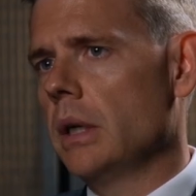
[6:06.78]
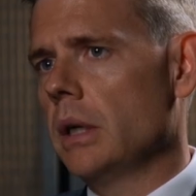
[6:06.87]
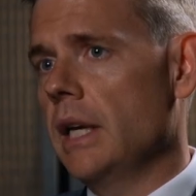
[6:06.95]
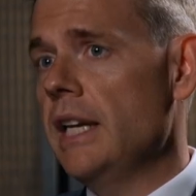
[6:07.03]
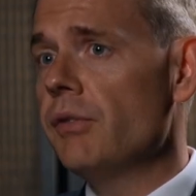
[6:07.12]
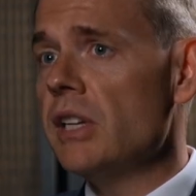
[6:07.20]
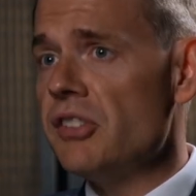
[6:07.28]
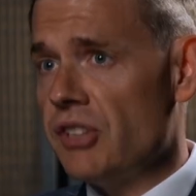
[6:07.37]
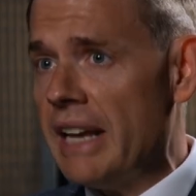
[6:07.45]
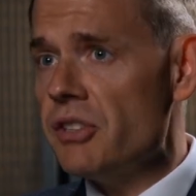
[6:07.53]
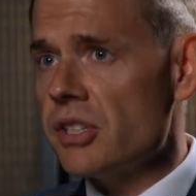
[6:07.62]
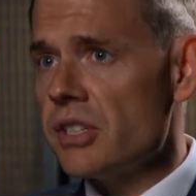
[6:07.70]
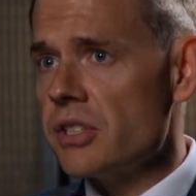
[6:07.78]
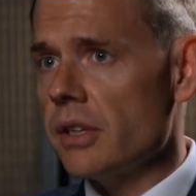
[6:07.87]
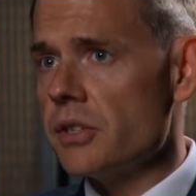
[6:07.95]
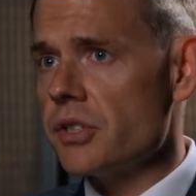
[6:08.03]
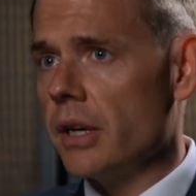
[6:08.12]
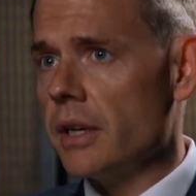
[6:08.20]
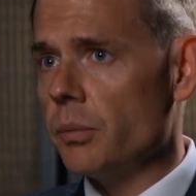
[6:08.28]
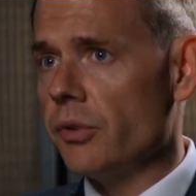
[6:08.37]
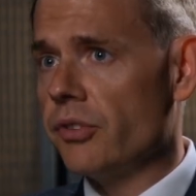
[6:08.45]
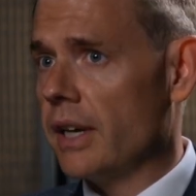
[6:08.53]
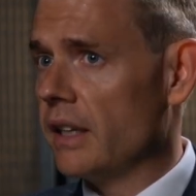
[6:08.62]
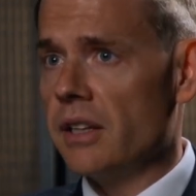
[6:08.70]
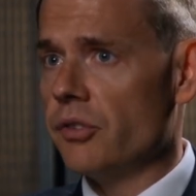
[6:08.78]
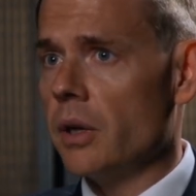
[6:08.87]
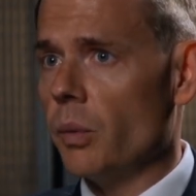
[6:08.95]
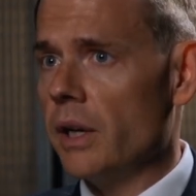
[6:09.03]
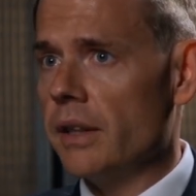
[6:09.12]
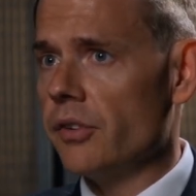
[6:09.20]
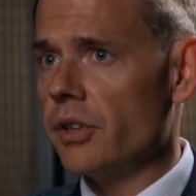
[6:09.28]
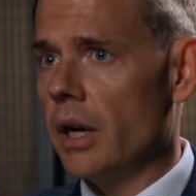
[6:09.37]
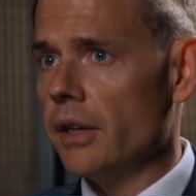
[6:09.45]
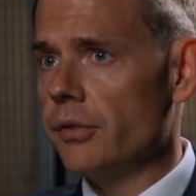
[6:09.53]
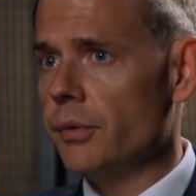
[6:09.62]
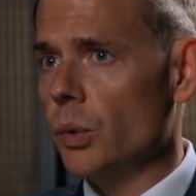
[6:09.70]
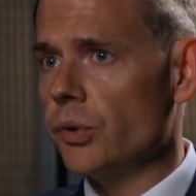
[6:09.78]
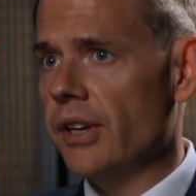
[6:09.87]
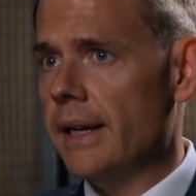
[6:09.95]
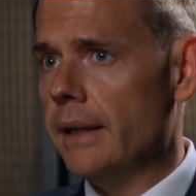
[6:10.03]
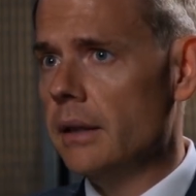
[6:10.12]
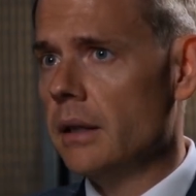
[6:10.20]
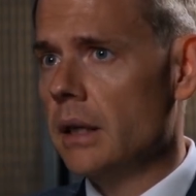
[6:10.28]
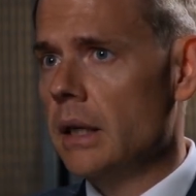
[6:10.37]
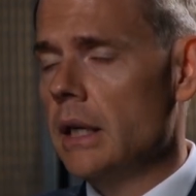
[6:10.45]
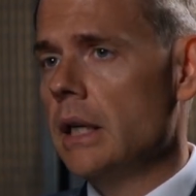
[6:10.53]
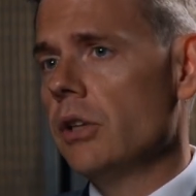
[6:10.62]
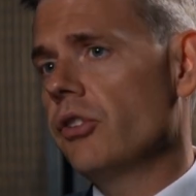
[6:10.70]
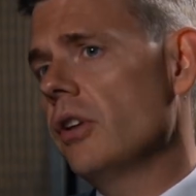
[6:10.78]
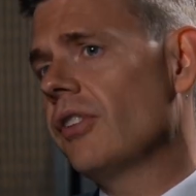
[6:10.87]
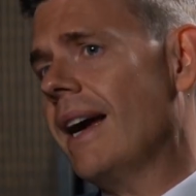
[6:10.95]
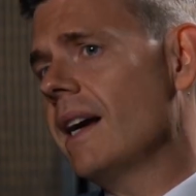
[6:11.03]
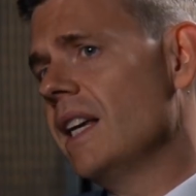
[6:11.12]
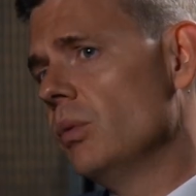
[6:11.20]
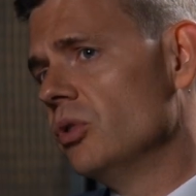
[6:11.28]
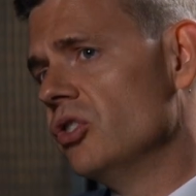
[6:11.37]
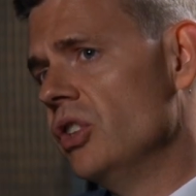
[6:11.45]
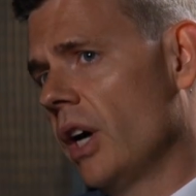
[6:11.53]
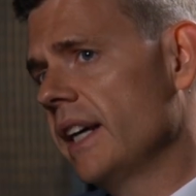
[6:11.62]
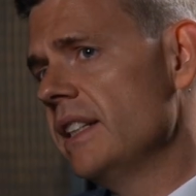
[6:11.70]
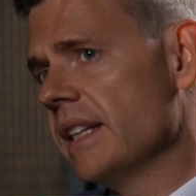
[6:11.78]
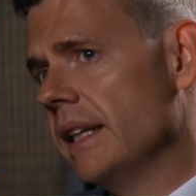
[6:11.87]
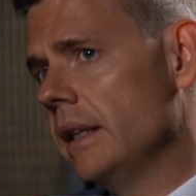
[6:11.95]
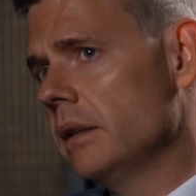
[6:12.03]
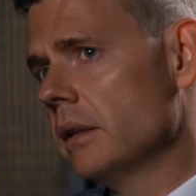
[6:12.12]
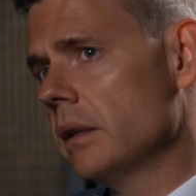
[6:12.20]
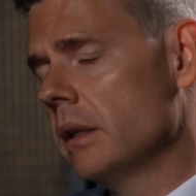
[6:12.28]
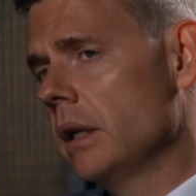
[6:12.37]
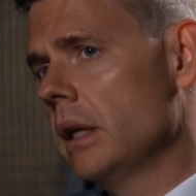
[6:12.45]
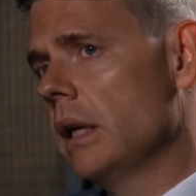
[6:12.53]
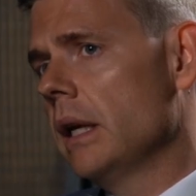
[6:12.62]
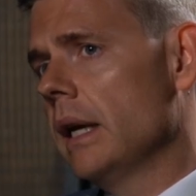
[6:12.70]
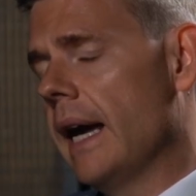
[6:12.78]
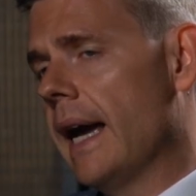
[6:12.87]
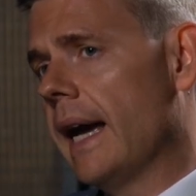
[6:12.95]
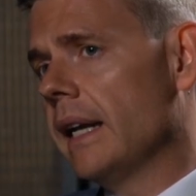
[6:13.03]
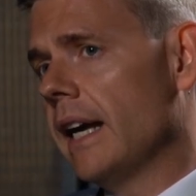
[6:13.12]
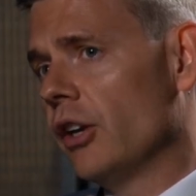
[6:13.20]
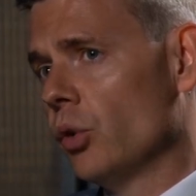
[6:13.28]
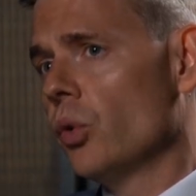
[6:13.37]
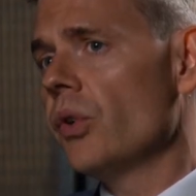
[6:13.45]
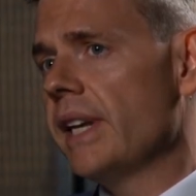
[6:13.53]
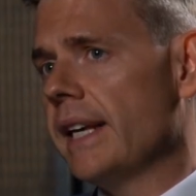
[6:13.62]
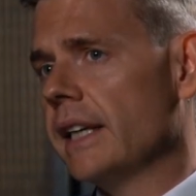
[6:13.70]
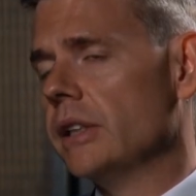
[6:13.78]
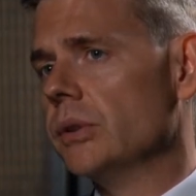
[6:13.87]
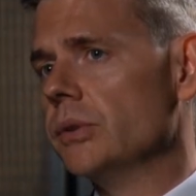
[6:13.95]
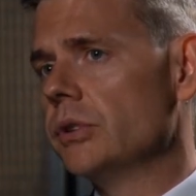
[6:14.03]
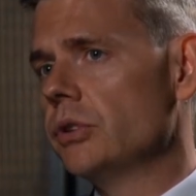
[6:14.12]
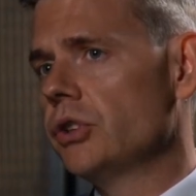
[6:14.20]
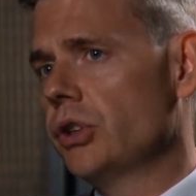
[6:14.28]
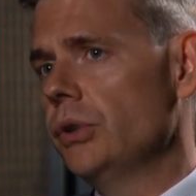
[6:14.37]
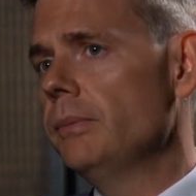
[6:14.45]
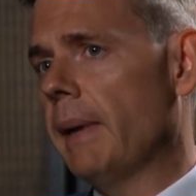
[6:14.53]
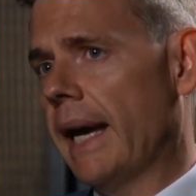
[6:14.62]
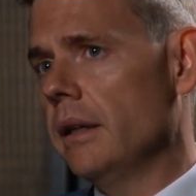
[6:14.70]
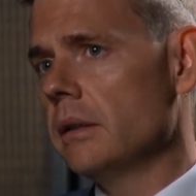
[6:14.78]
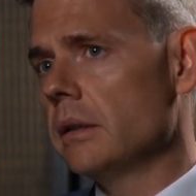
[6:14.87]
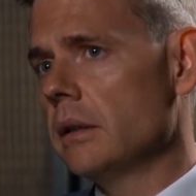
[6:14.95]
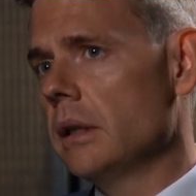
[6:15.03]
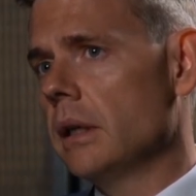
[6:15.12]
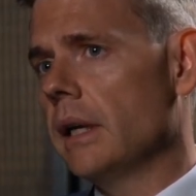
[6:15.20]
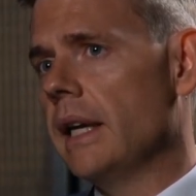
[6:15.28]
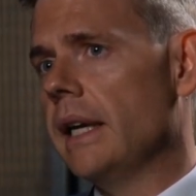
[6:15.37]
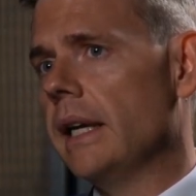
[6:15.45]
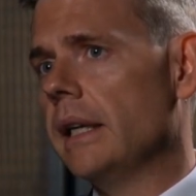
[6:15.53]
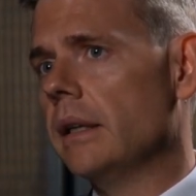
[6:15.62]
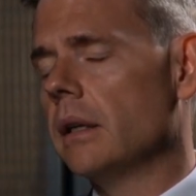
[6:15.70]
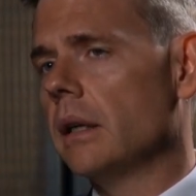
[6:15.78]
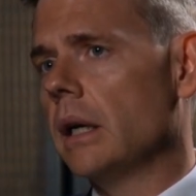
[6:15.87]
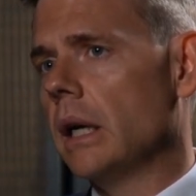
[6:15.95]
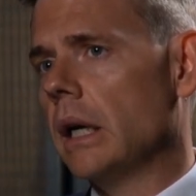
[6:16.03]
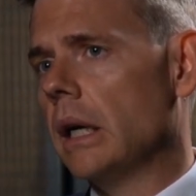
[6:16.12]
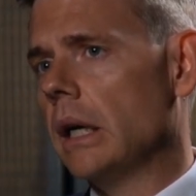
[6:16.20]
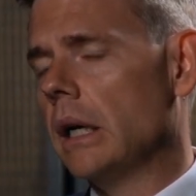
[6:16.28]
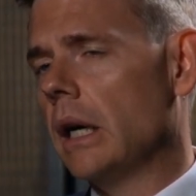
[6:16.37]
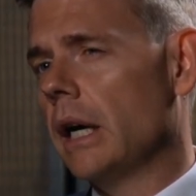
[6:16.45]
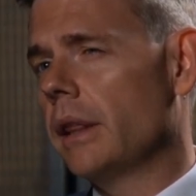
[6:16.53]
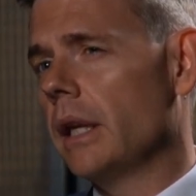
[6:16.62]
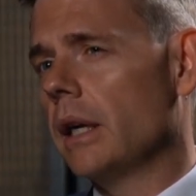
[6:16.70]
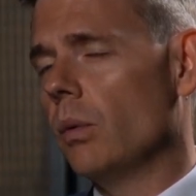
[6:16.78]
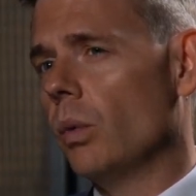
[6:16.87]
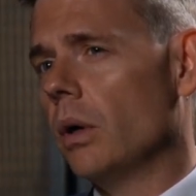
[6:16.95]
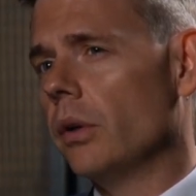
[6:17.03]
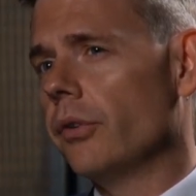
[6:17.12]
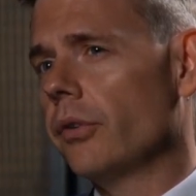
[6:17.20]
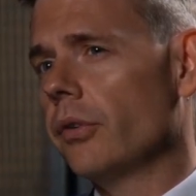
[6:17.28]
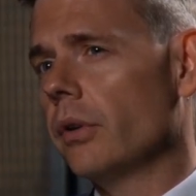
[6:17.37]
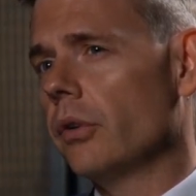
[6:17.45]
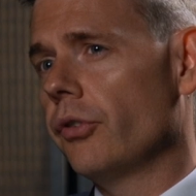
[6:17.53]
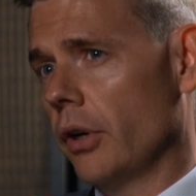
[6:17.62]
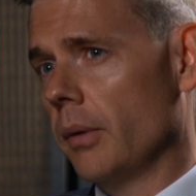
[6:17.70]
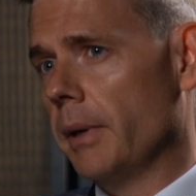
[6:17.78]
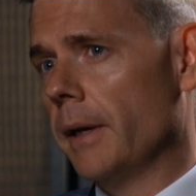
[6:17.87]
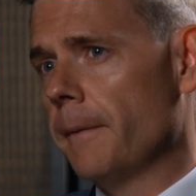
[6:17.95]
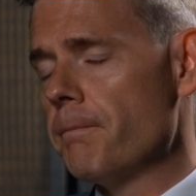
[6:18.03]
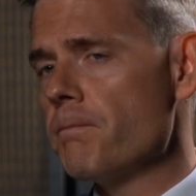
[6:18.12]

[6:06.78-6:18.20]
Even a dentist at the time was saying, there's no way this guy's 14. Turns out he was 19 and had already killed 2 men in, I think it was Serbia,